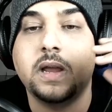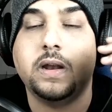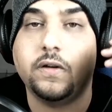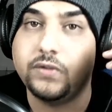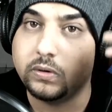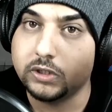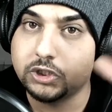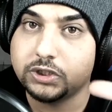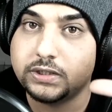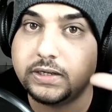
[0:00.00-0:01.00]
Now, if you are
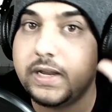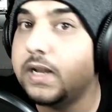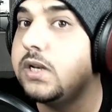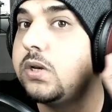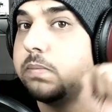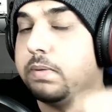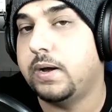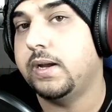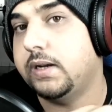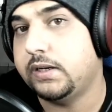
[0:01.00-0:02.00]
interested into
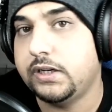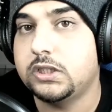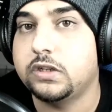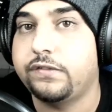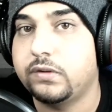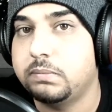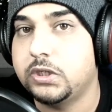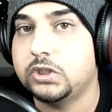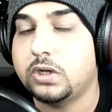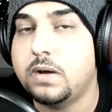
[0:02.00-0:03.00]
buying a t-shirt from
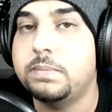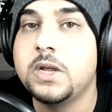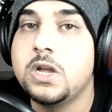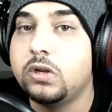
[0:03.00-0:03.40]
my shop,